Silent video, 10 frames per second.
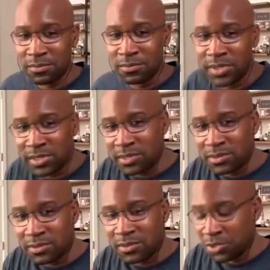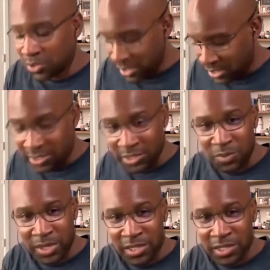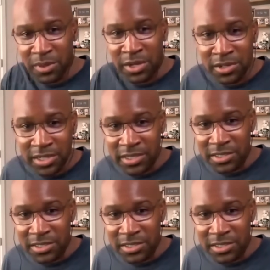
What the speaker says: But your tax is made in America.